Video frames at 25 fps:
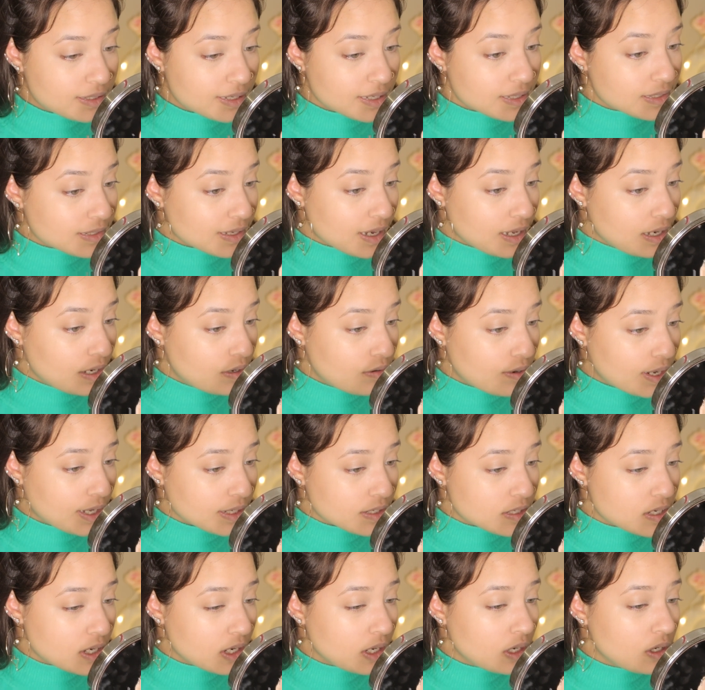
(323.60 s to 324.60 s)
concealer
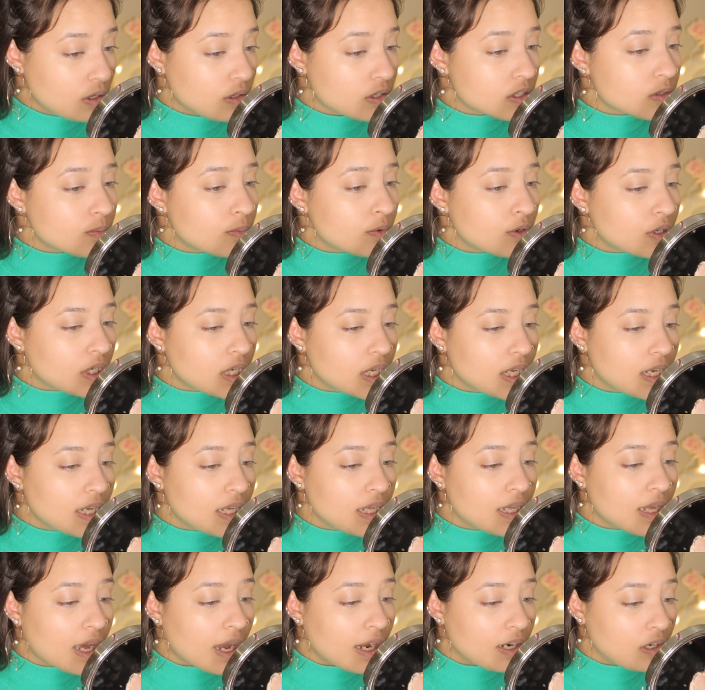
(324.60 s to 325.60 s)
actually looks
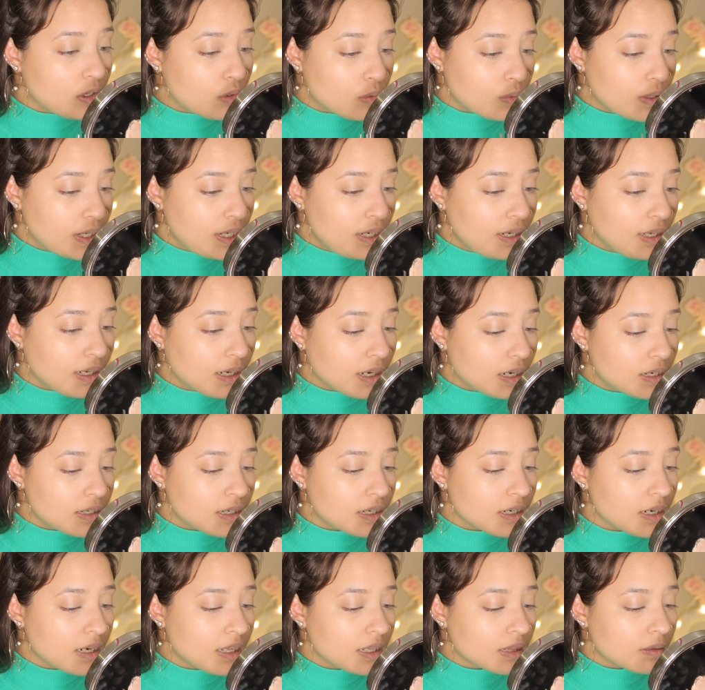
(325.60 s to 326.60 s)
pretty hydrating
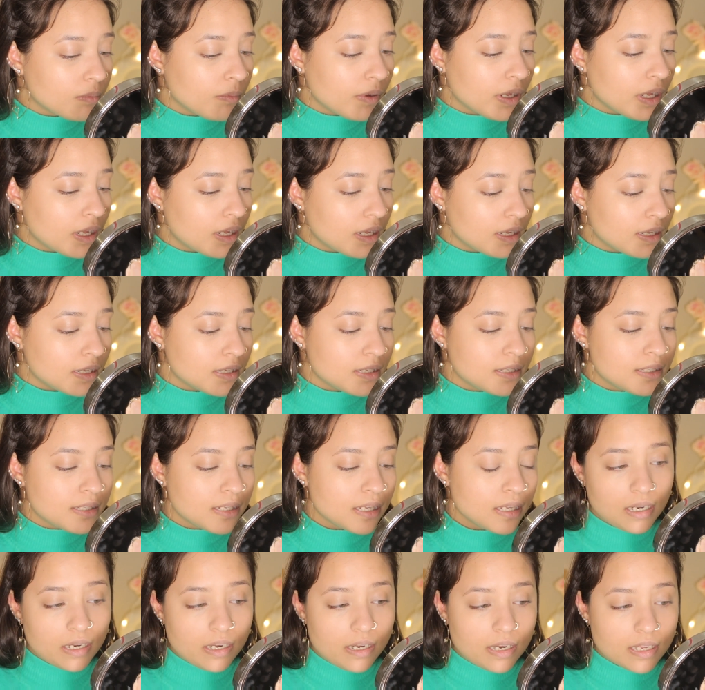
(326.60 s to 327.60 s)
underneath my eyes.
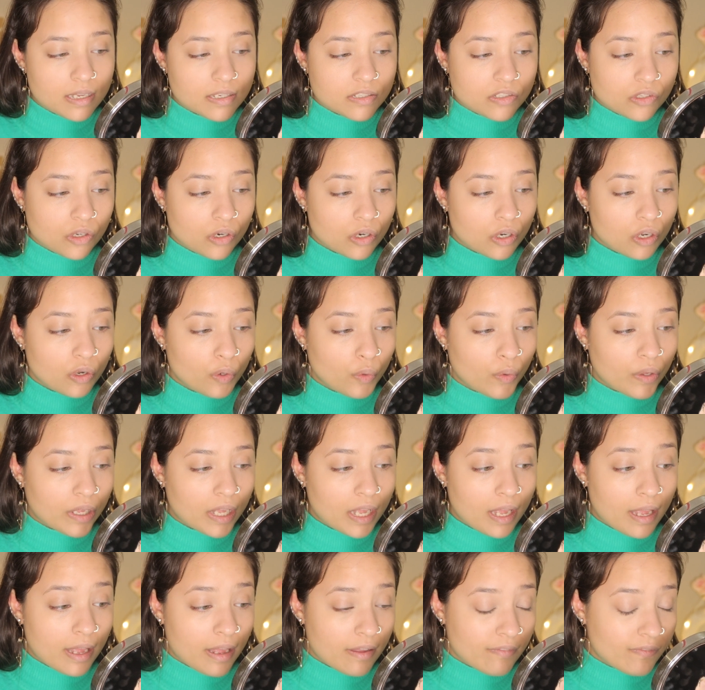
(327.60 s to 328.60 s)
It does not look
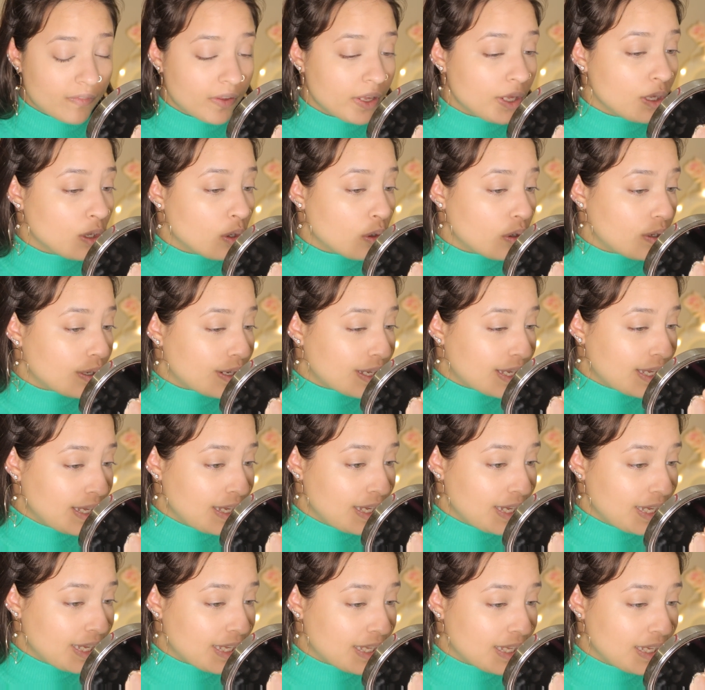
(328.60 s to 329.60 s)
heavy or
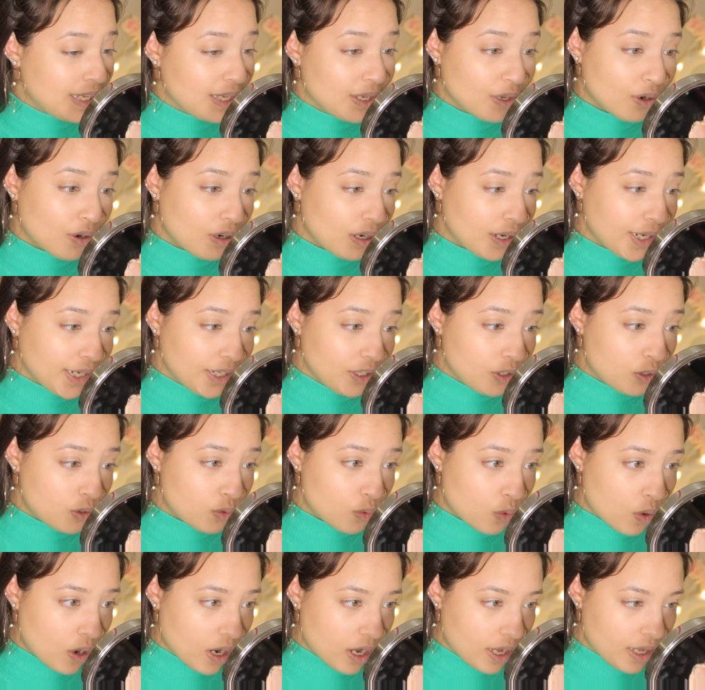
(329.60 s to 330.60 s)
cakey or like
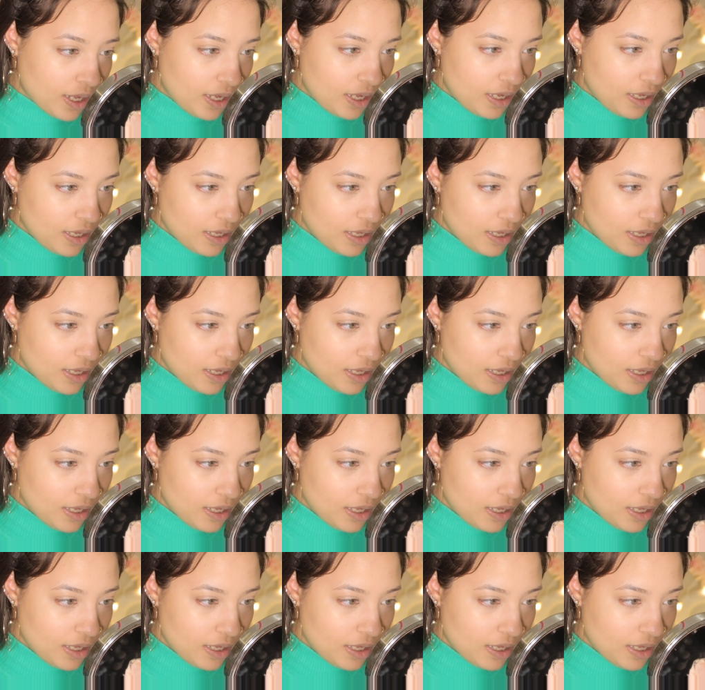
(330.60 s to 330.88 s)
dry.